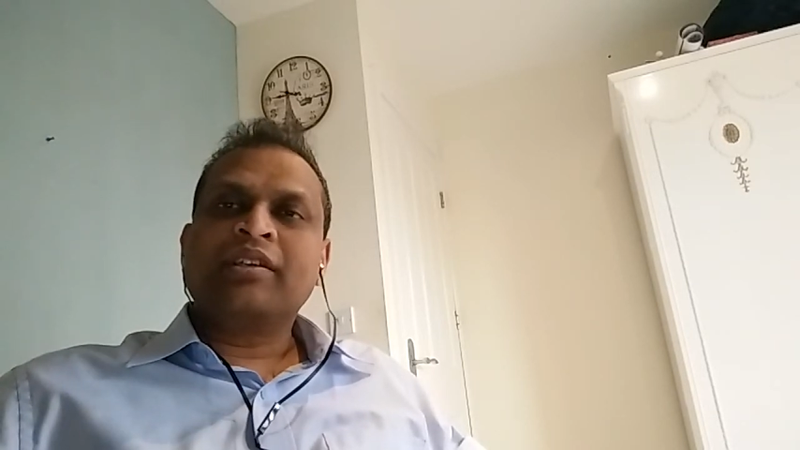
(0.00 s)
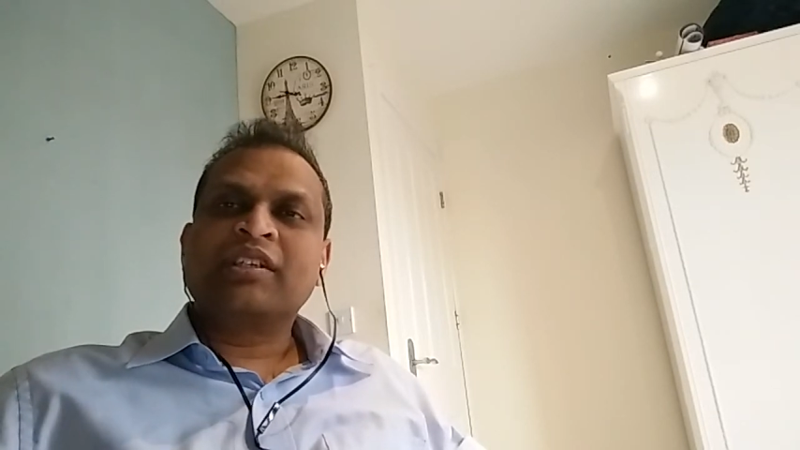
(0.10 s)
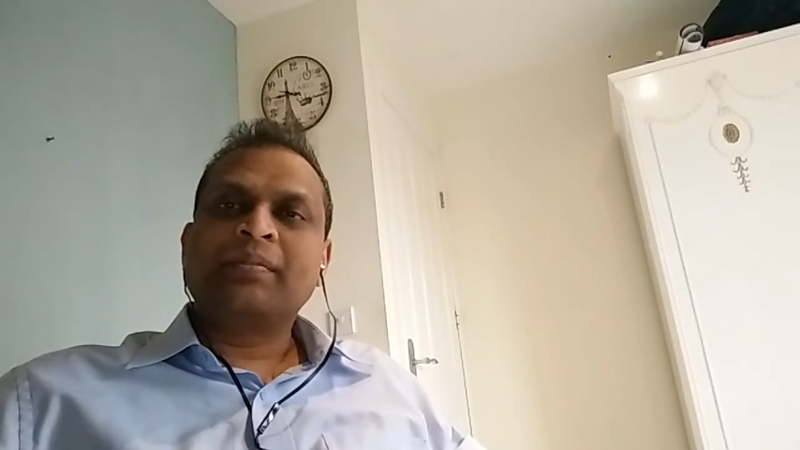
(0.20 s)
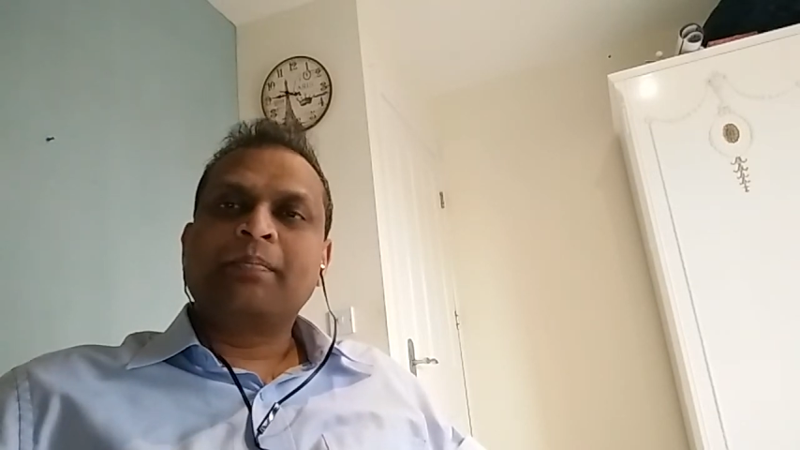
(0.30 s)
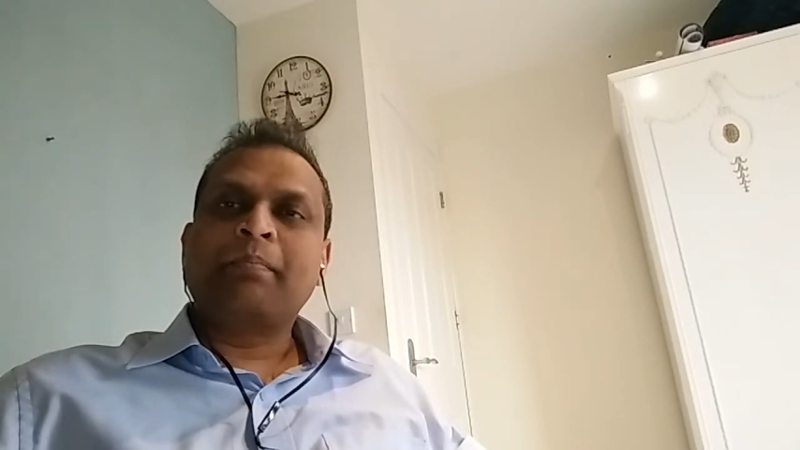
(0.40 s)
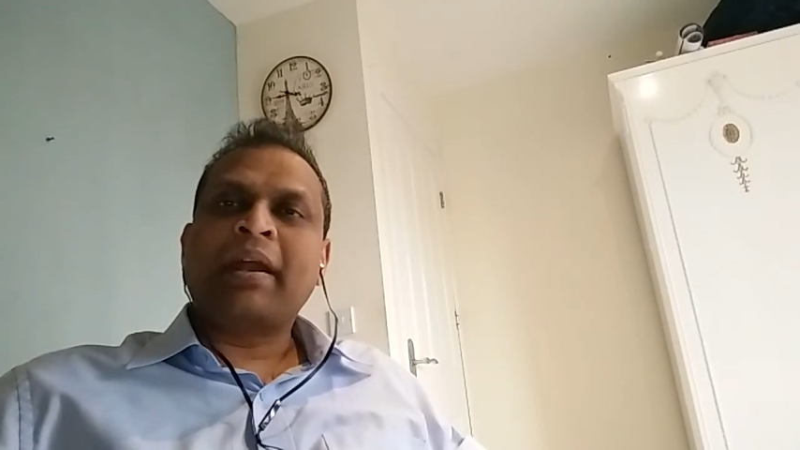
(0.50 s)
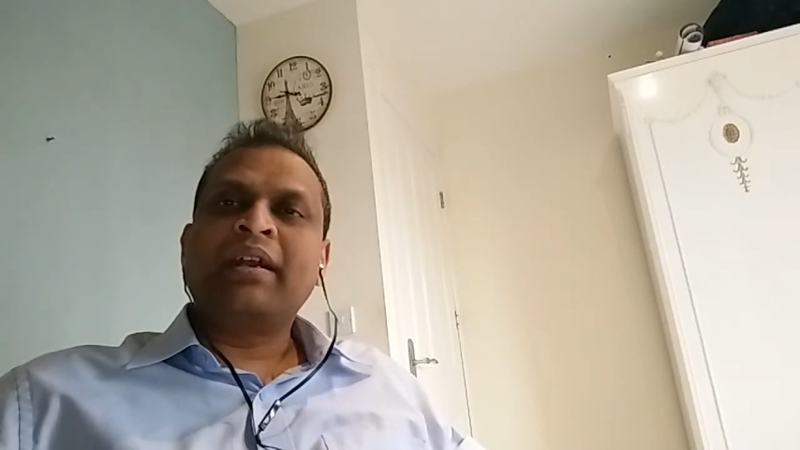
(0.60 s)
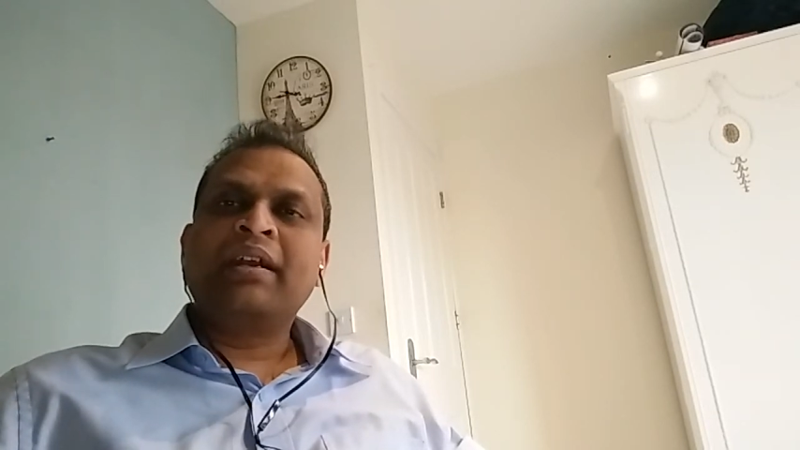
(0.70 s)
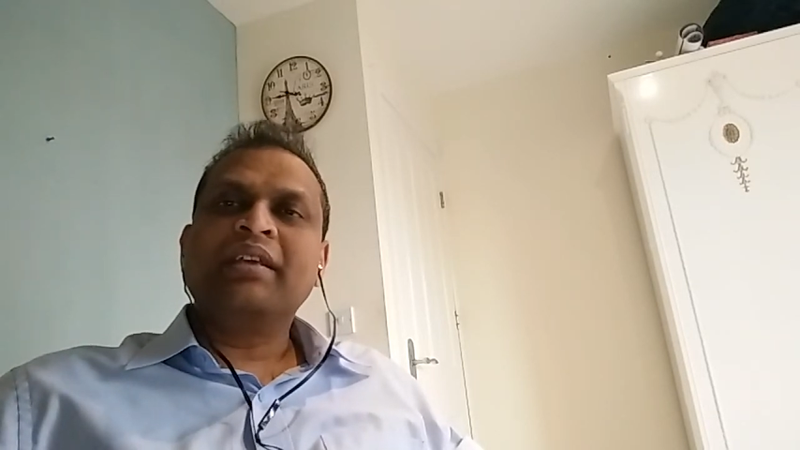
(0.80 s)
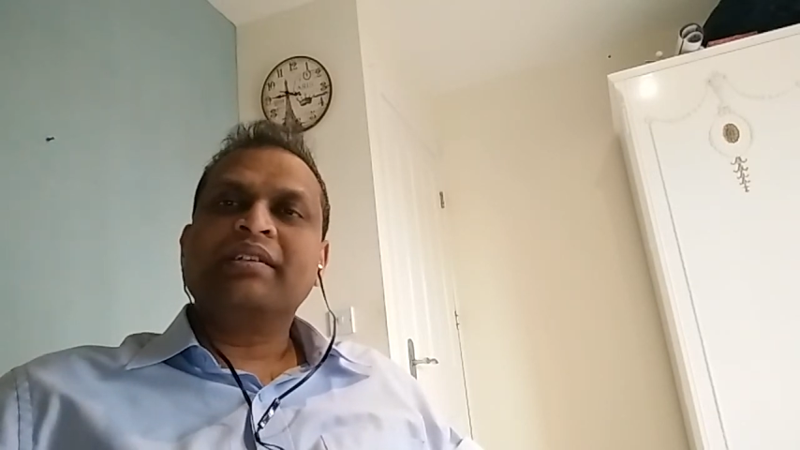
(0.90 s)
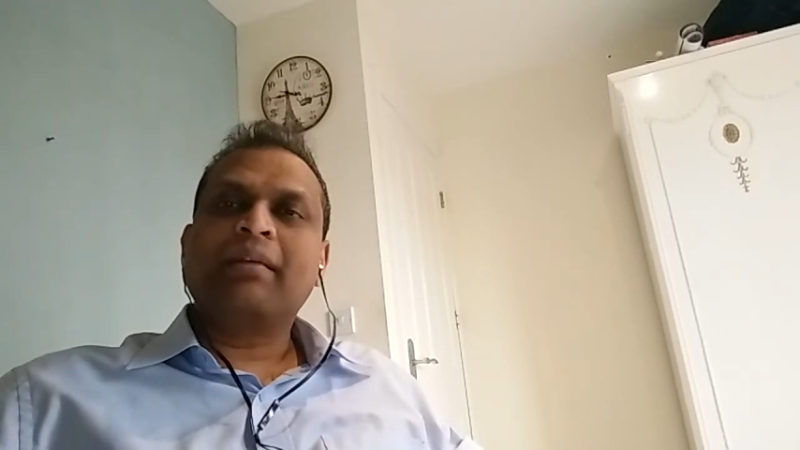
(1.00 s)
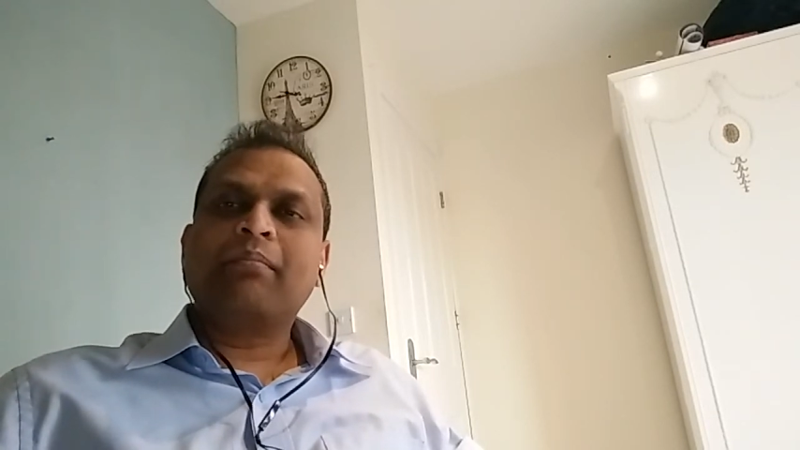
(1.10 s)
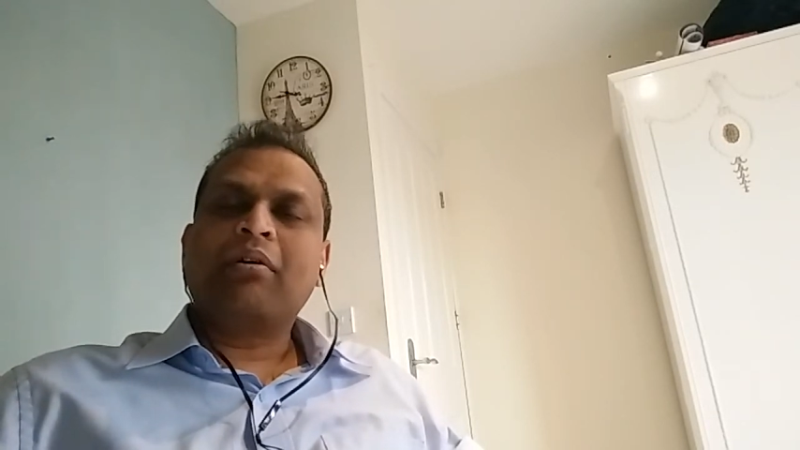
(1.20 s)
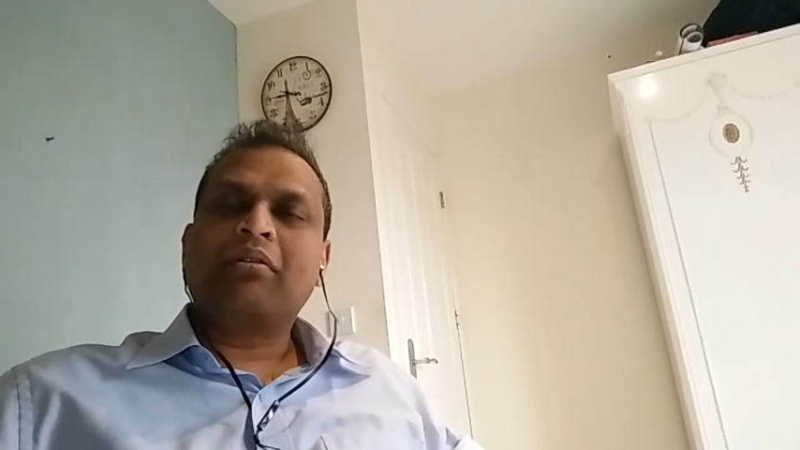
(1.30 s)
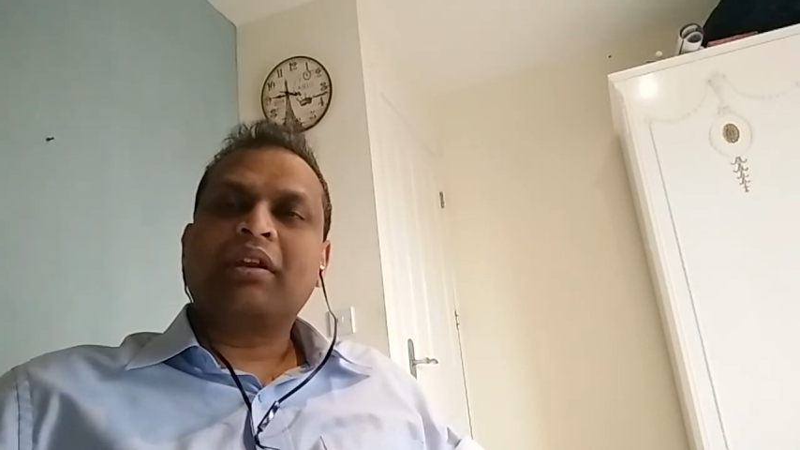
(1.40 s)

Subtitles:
spend is about